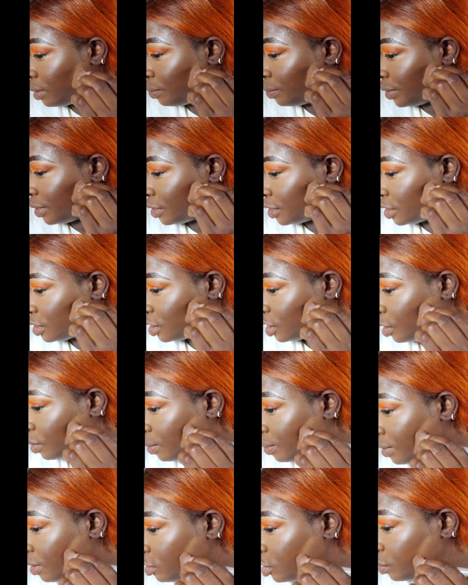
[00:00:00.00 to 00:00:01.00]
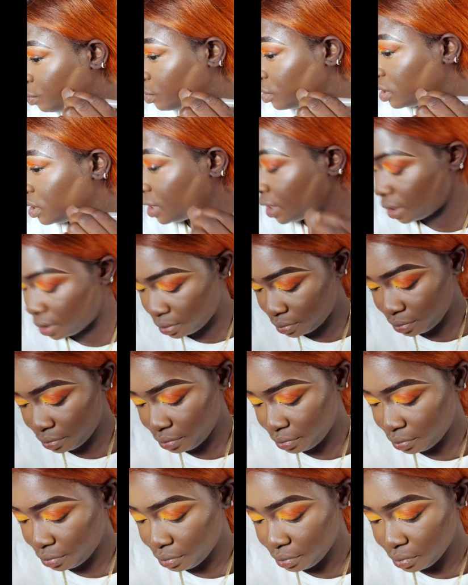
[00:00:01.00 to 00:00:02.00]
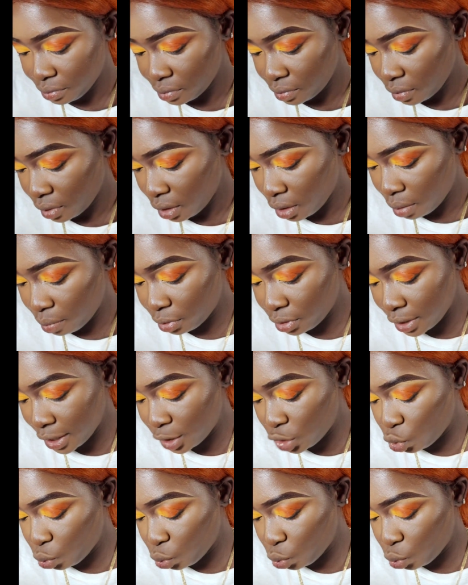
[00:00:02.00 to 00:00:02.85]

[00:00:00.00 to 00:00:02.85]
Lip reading: Also, I was doing this one first with my powder,